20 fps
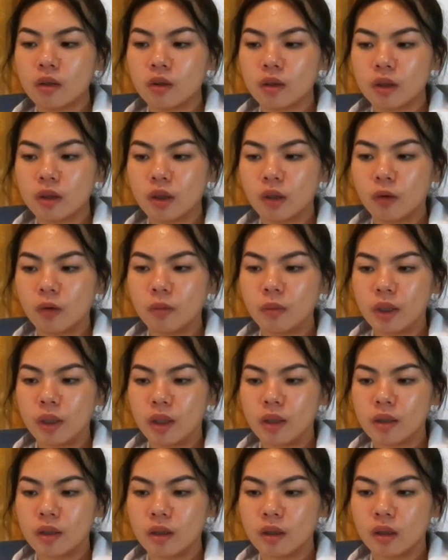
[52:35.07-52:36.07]
yourself
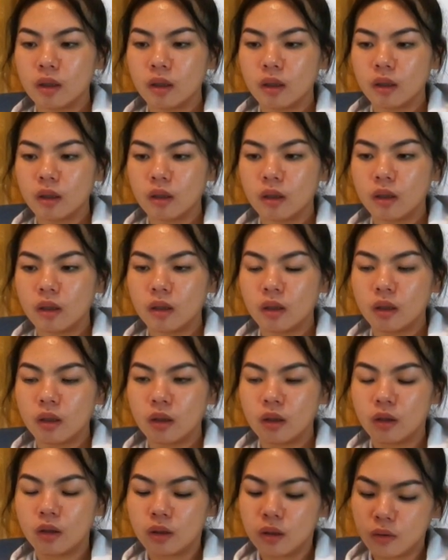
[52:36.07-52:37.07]
means
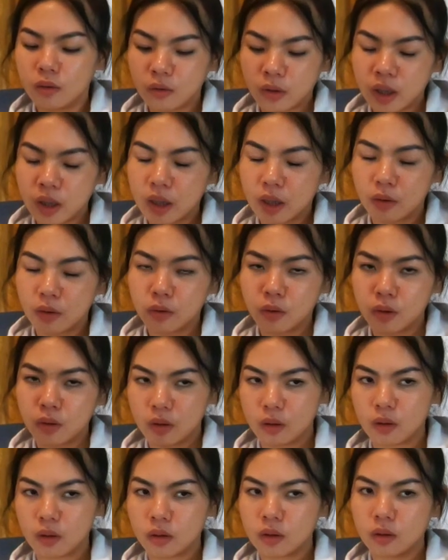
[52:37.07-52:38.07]
right now you
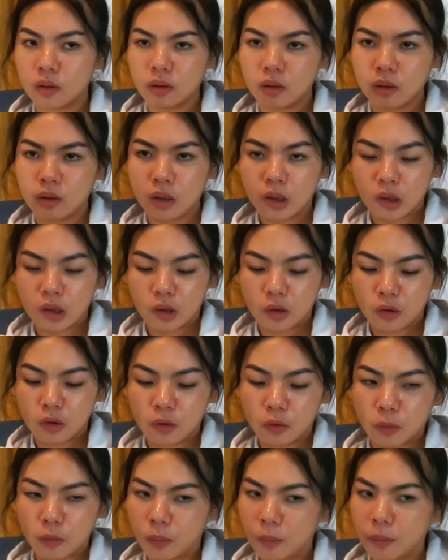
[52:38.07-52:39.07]
hurt,
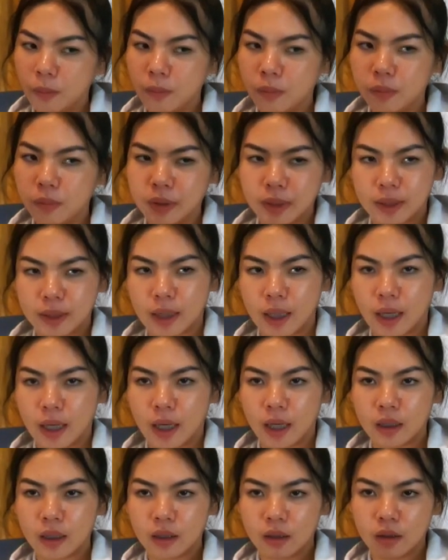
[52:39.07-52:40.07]
you
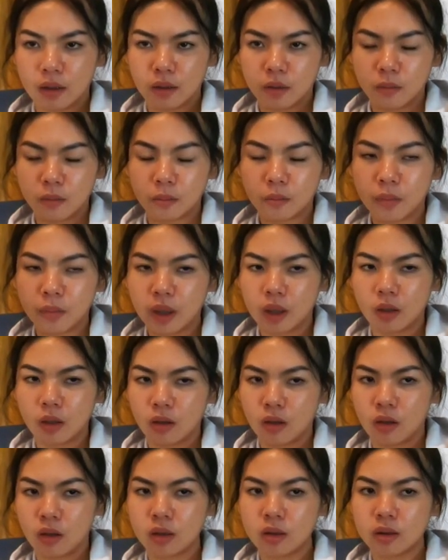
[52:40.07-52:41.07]
sad
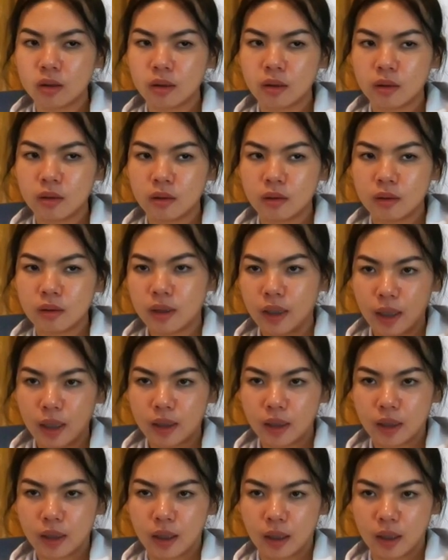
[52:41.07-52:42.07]
because that
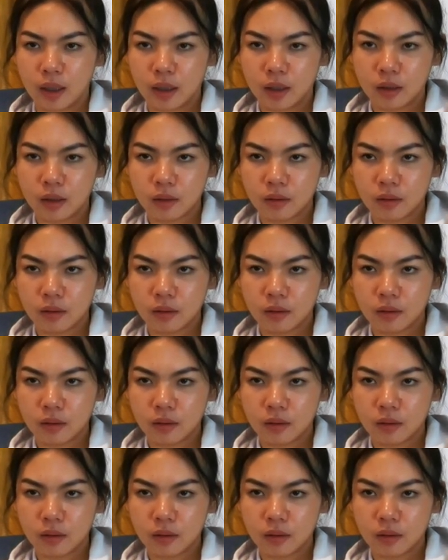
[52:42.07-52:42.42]
guy.